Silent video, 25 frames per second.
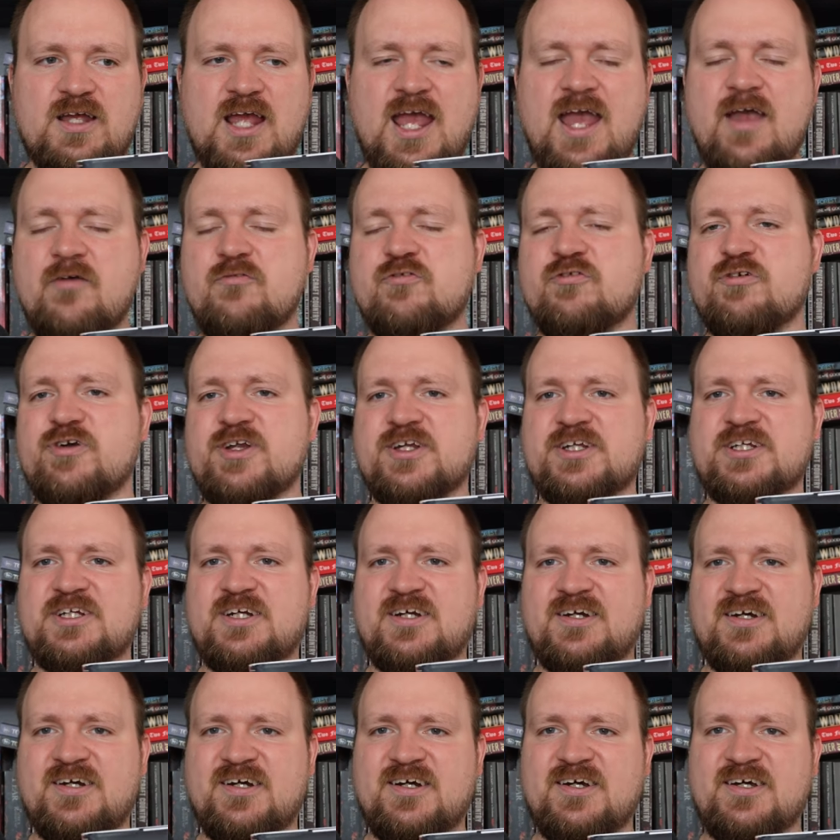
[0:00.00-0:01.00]

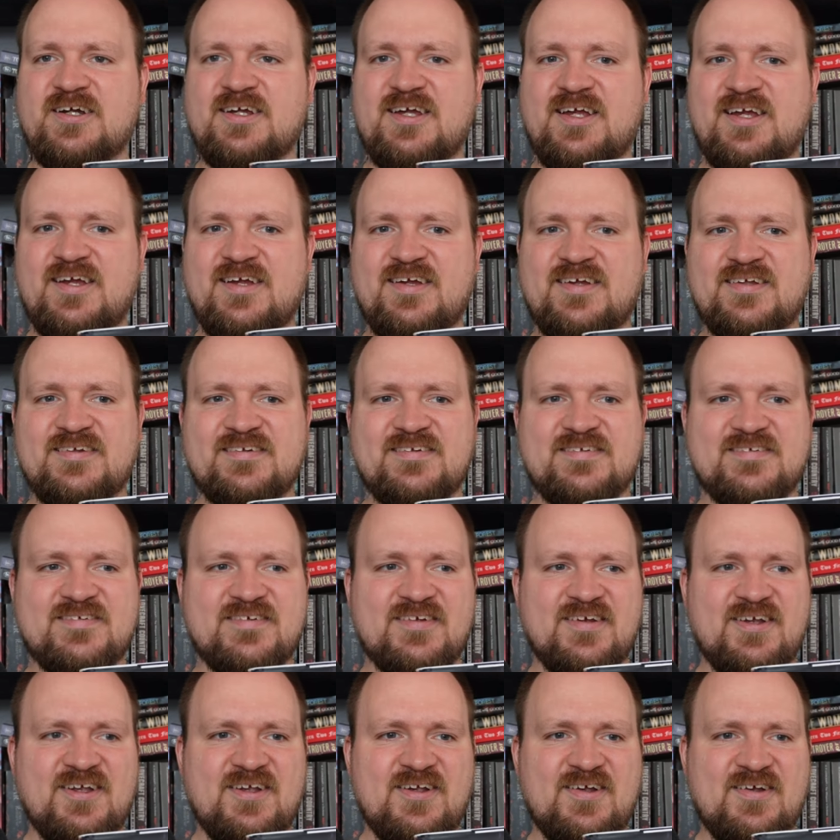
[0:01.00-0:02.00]
Africa, and
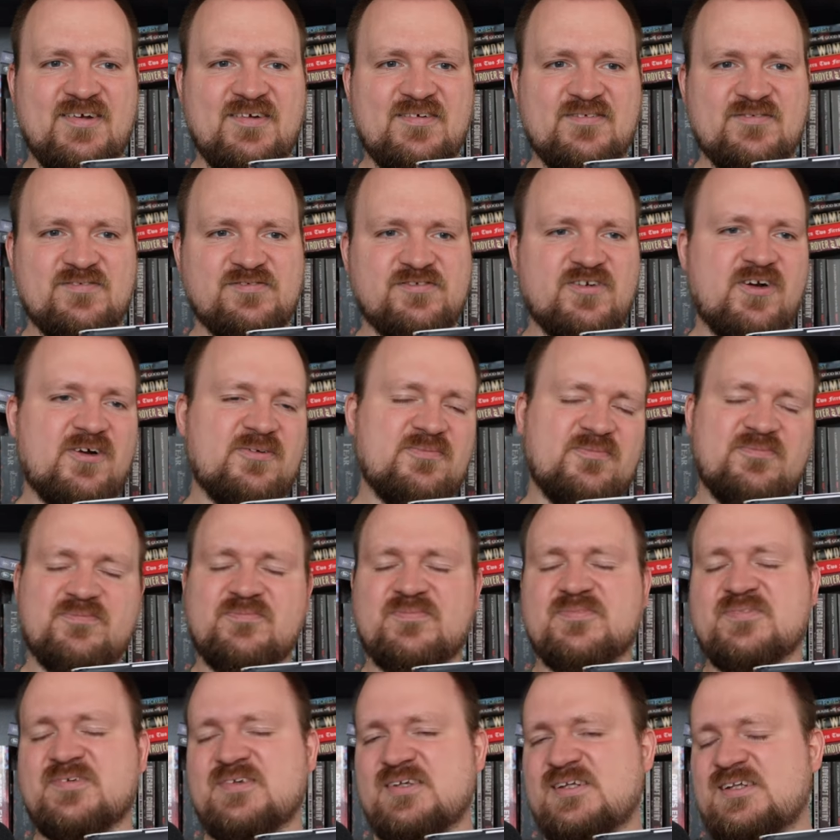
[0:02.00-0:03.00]

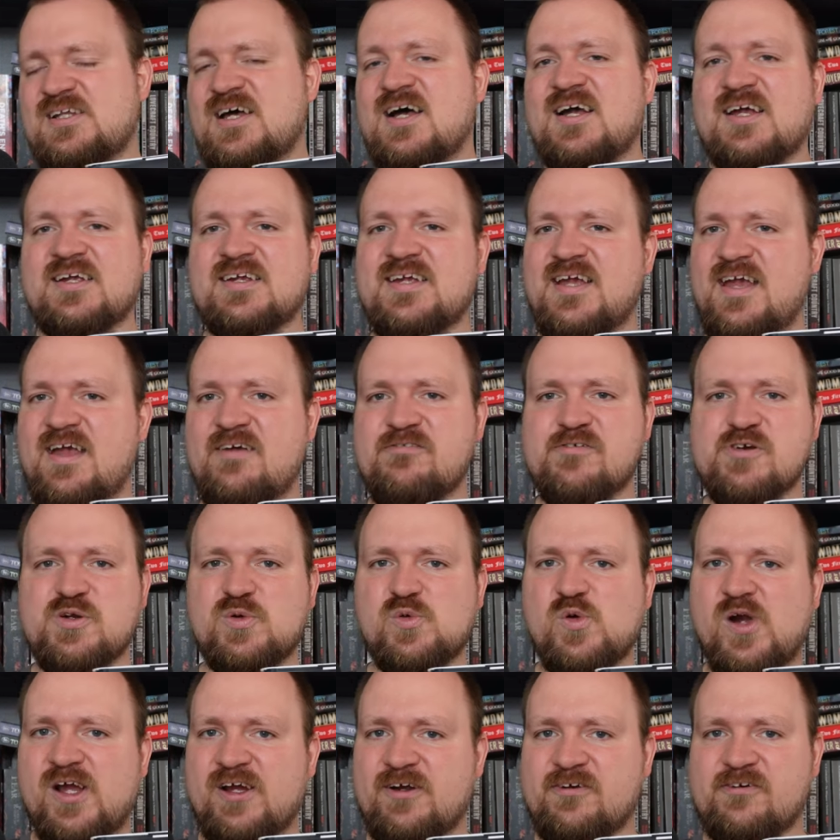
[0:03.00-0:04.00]
from like
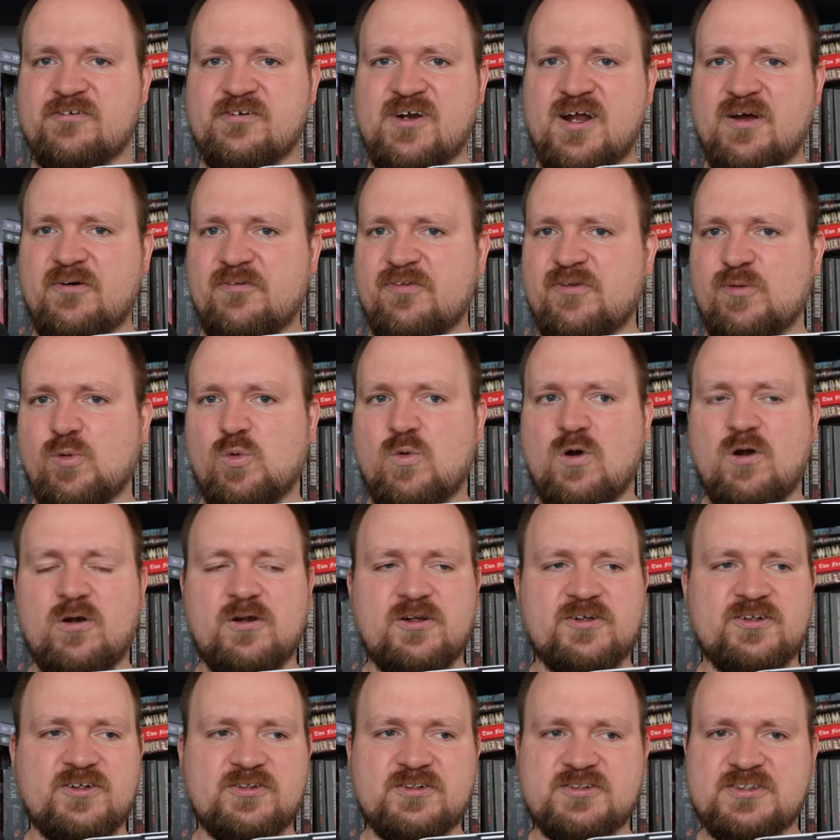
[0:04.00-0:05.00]
everywhere around the
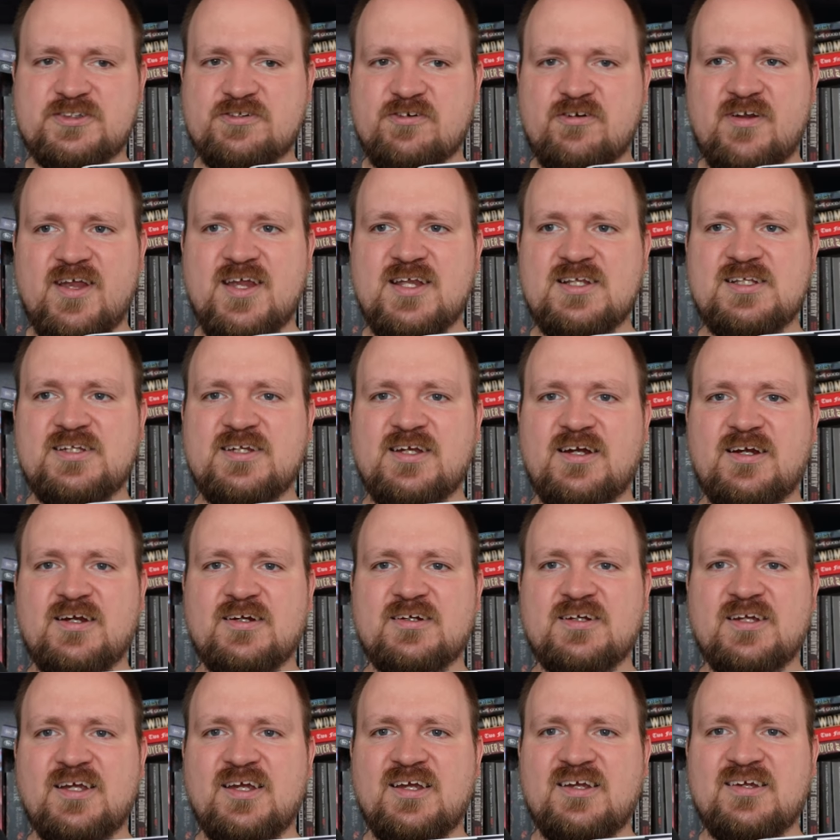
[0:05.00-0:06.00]
world,
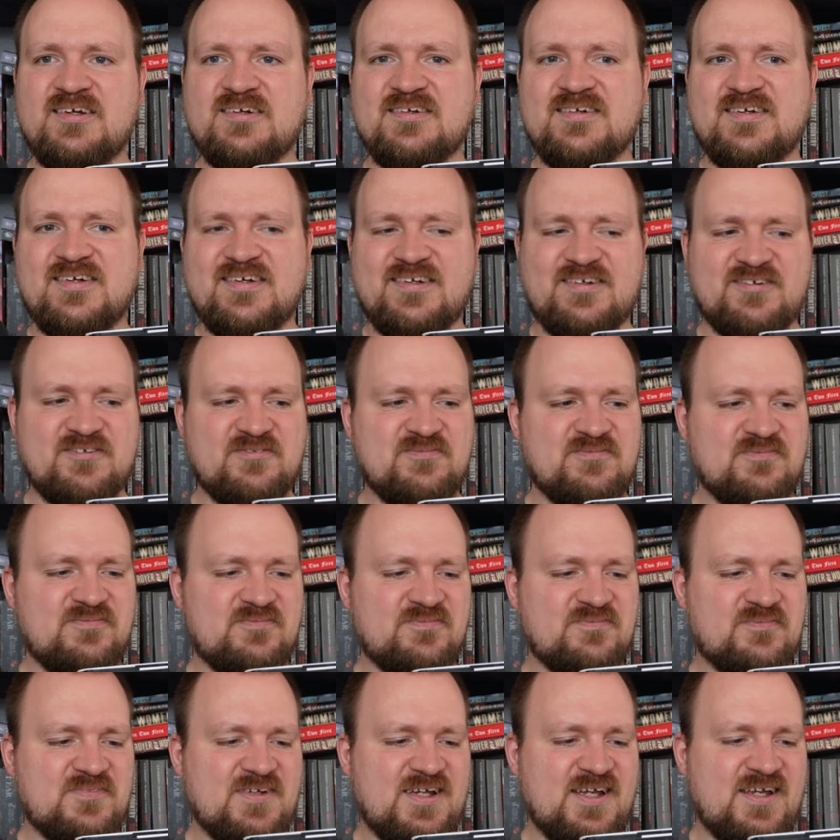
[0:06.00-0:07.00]
Australia.
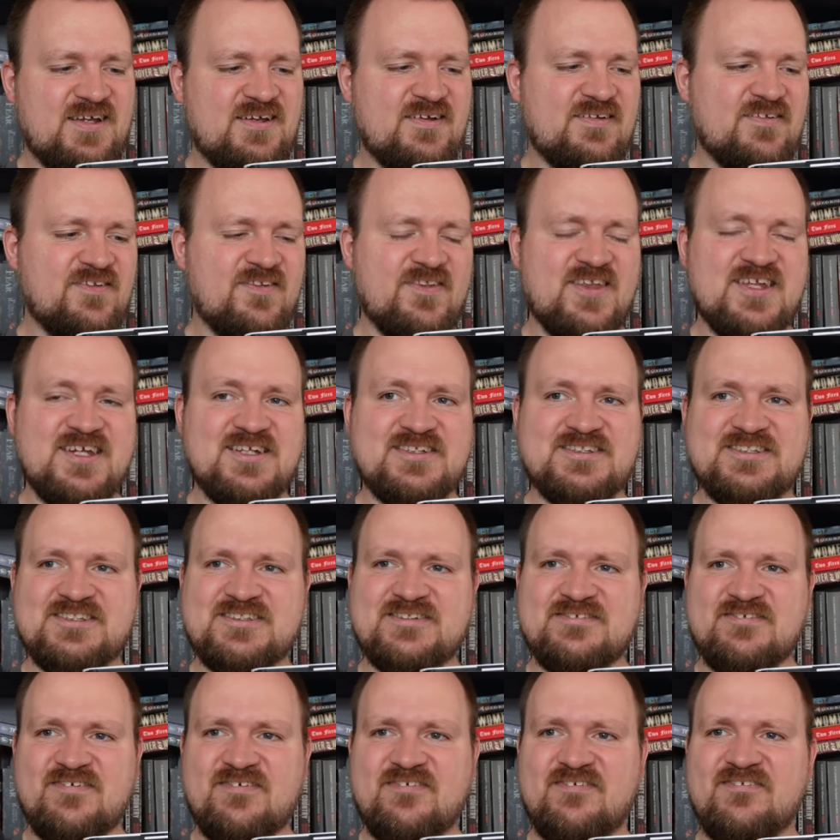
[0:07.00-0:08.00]
And
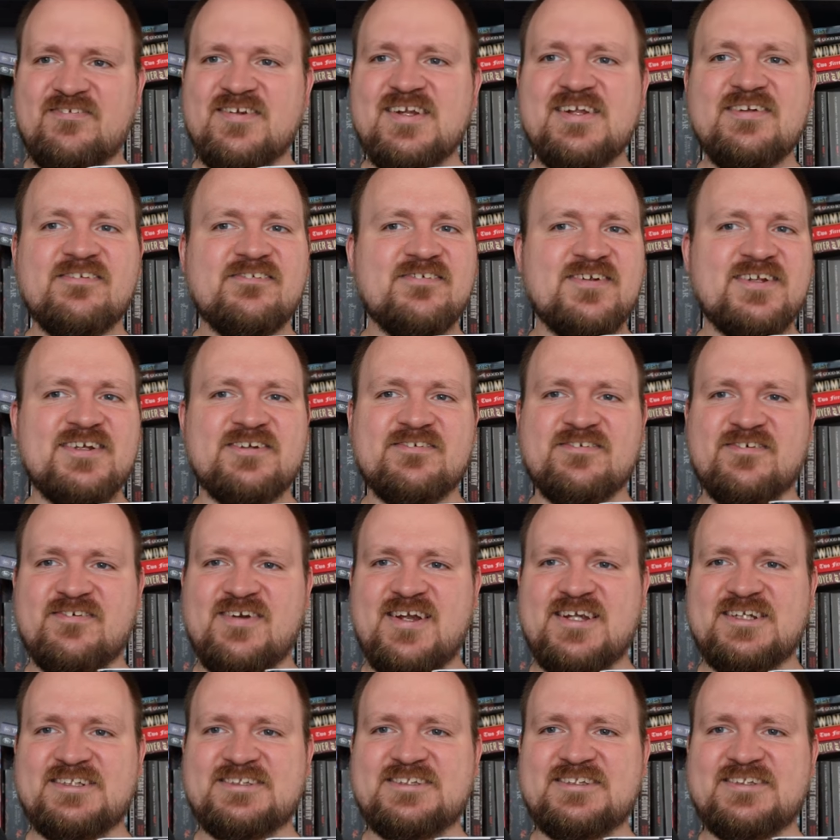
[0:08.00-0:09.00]
that's really, really
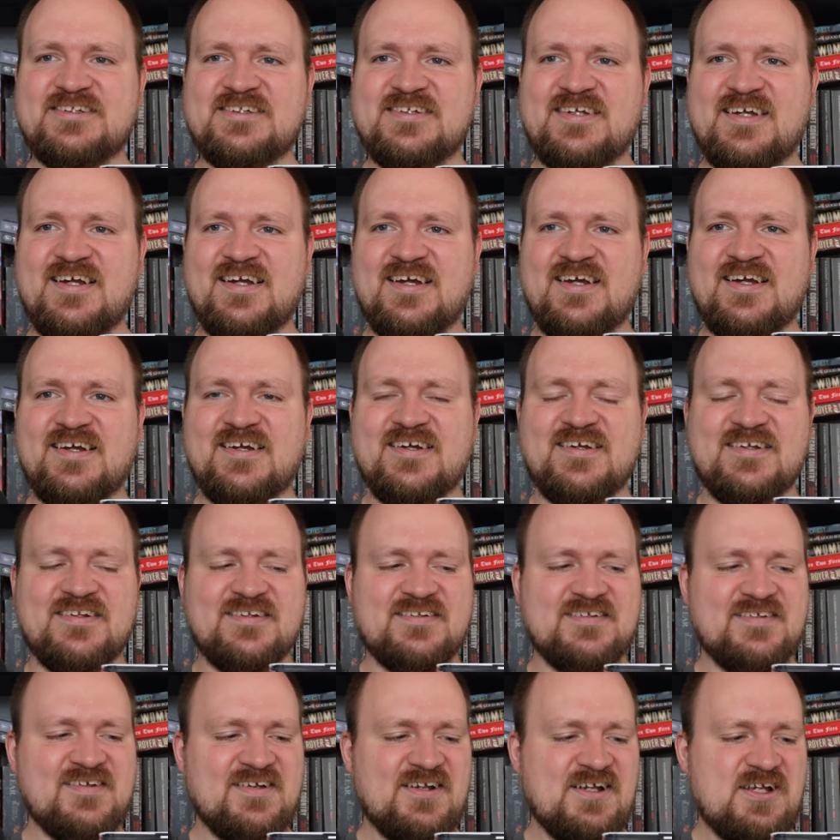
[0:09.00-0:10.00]
crazy.
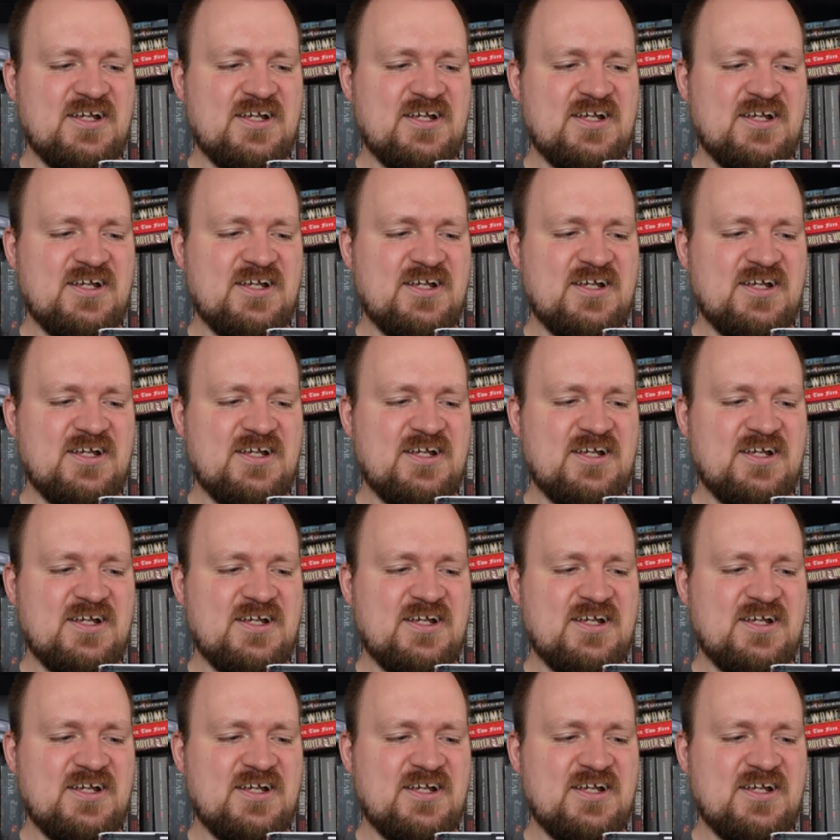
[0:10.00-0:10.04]
And